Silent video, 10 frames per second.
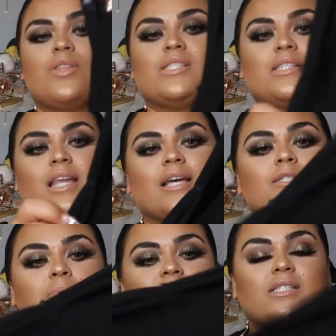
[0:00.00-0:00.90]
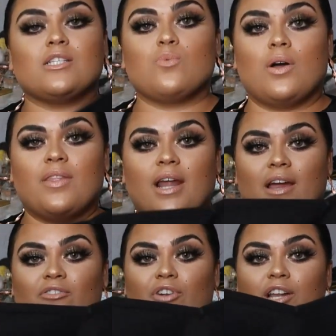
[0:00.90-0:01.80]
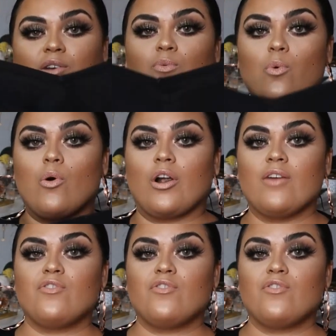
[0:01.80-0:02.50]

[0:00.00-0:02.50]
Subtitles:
This next piece is one that I already wore.